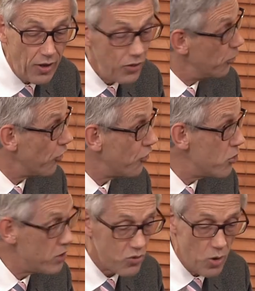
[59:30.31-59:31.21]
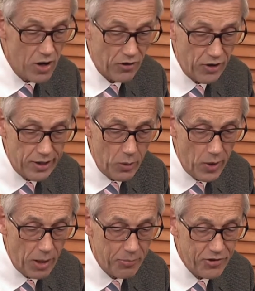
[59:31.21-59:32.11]
There was a sewage works a little
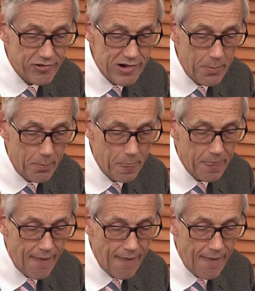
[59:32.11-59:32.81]
way upstream.